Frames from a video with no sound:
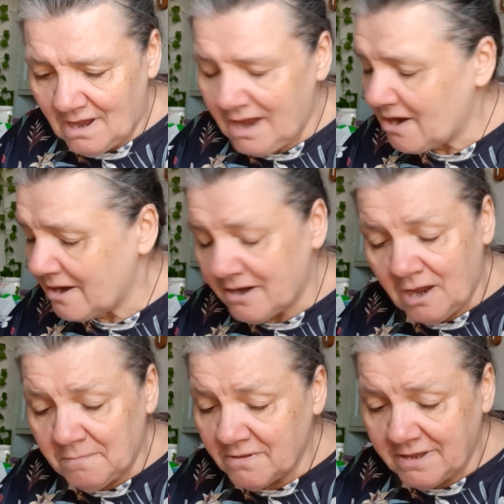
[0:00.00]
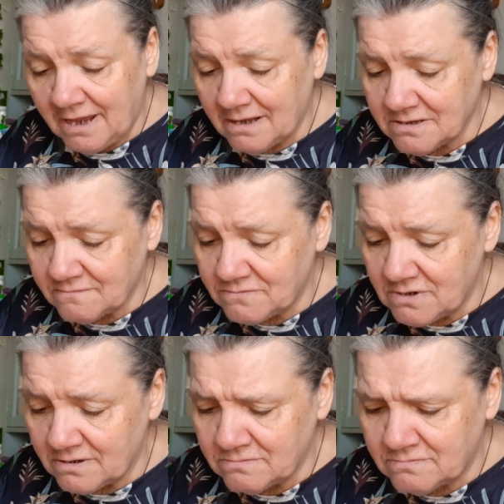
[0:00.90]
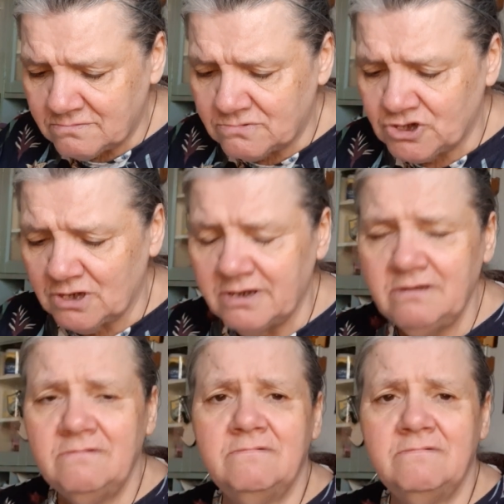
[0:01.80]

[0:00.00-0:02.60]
I got a couple of cans of chili.